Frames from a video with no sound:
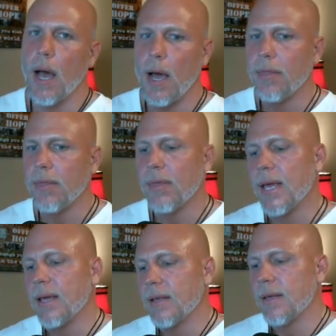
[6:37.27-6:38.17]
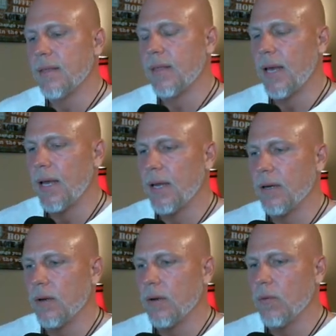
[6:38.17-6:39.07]
I think that
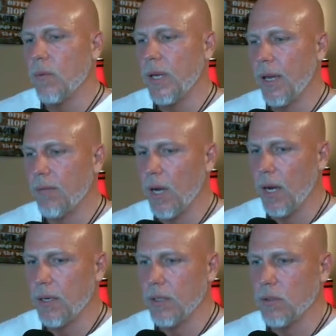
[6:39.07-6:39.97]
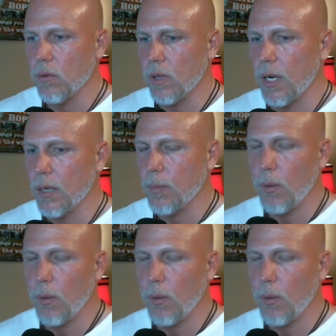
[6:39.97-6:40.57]
we have gotten into a lot of